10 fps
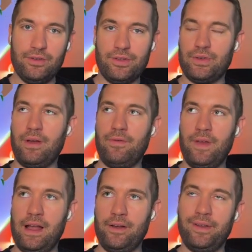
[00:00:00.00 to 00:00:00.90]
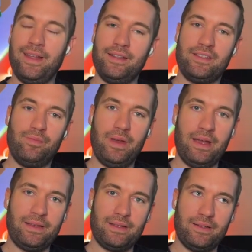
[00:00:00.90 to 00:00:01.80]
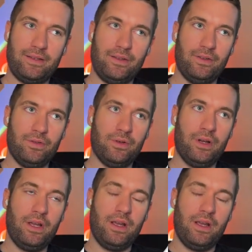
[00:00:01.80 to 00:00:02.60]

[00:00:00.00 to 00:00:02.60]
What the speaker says: So I found that it's best to